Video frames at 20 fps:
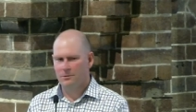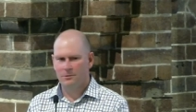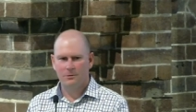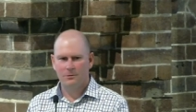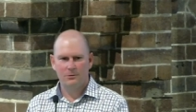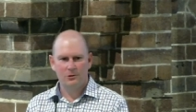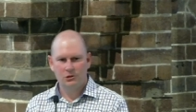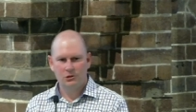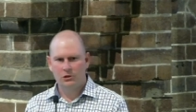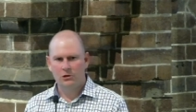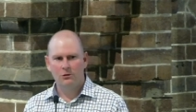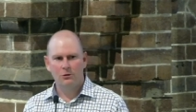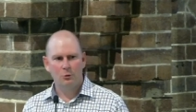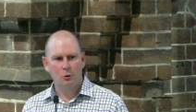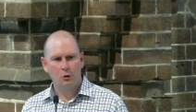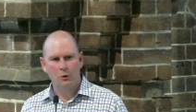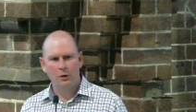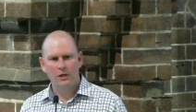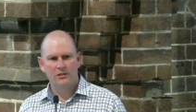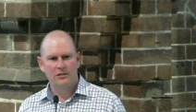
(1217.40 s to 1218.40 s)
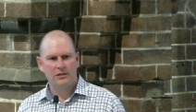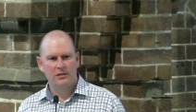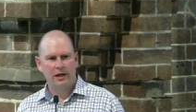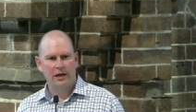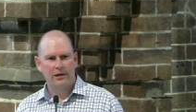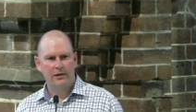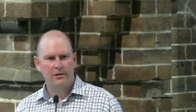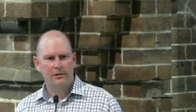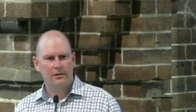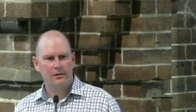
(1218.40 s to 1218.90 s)
Do you always take
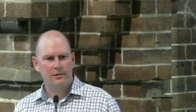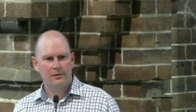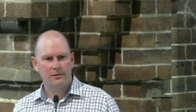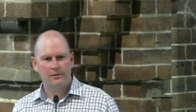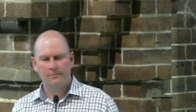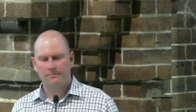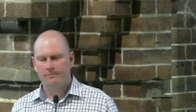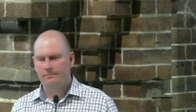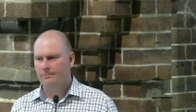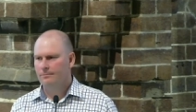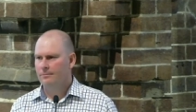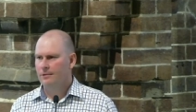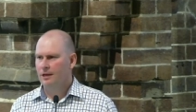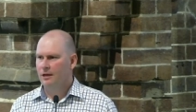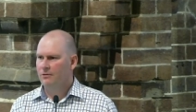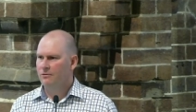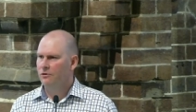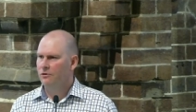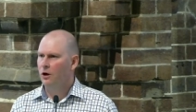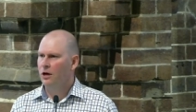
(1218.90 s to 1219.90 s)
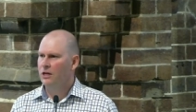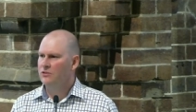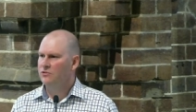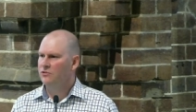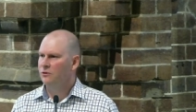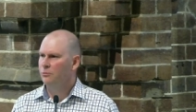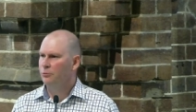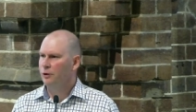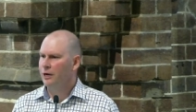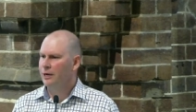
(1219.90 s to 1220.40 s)
advice from
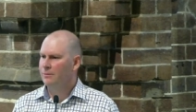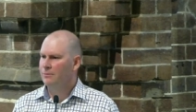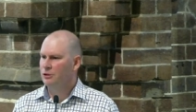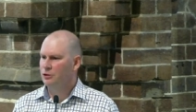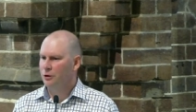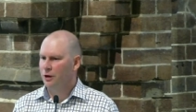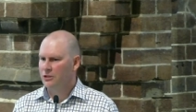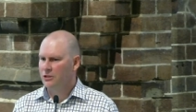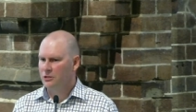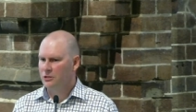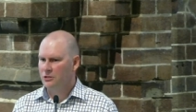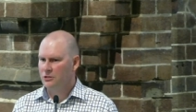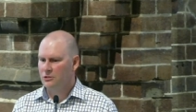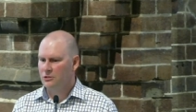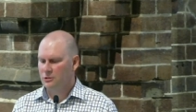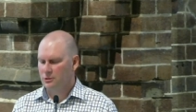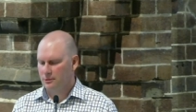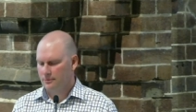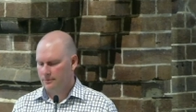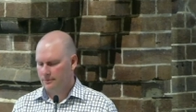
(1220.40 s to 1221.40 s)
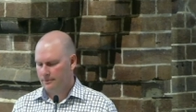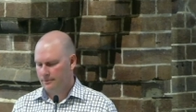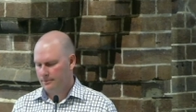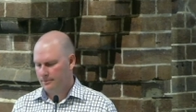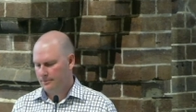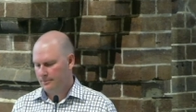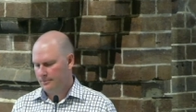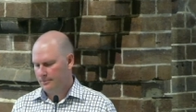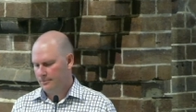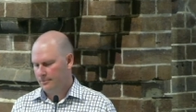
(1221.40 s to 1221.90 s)
random strangers?
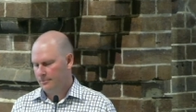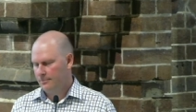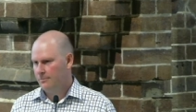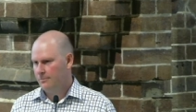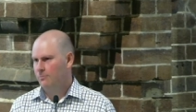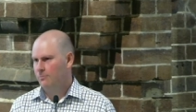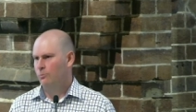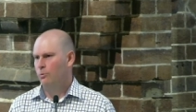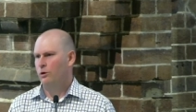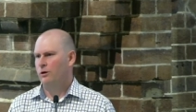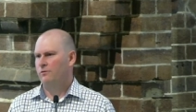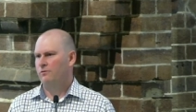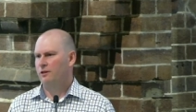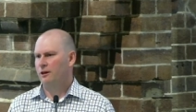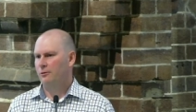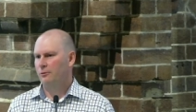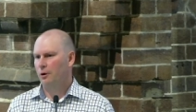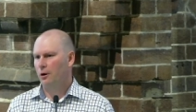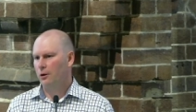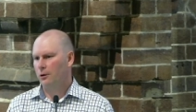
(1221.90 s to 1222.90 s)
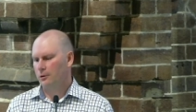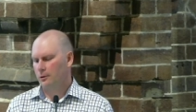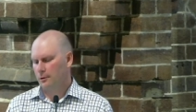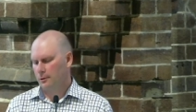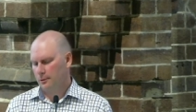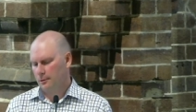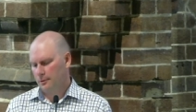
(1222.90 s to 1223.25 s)
What if they're wrong?